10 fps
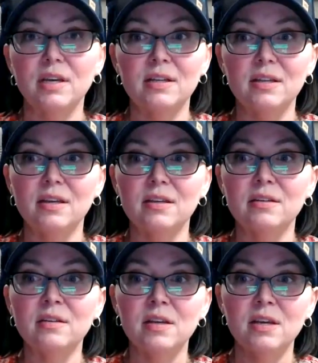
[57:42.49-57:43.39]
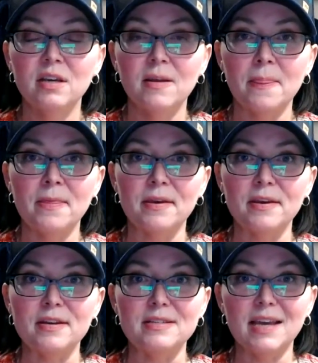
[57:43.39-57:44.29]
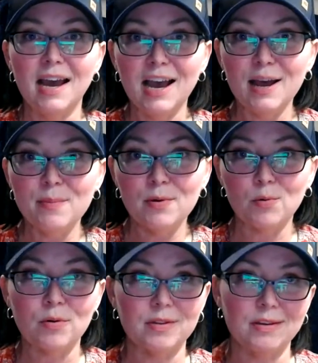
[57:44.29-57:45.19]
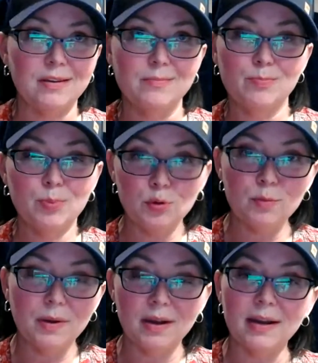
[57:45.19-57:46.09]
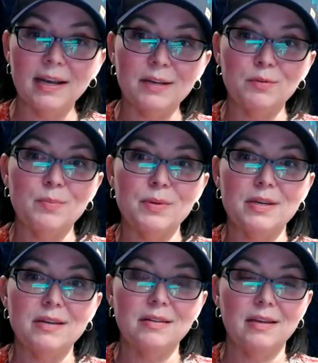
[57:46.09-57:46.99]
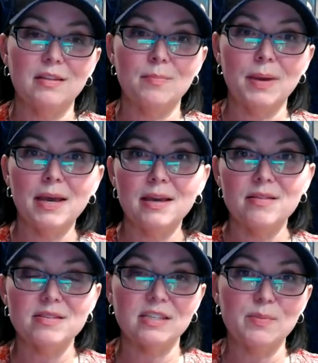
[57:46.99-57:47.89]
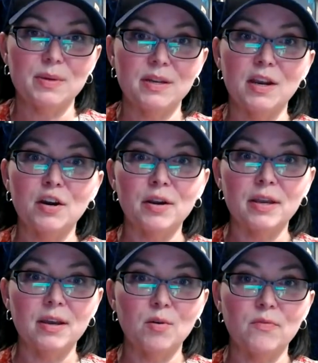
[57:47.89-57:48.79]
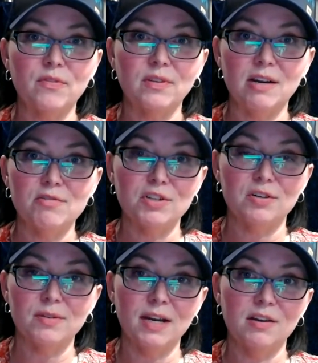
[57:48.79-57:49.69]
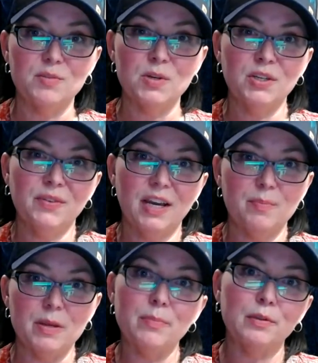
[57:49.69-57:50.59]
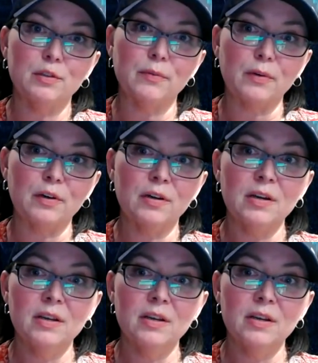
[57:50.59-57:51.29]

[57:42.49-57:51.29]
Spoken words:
And then the tab or the pull behind would be like the bed, the sleeping area, or for lounging around, especially if I had people over.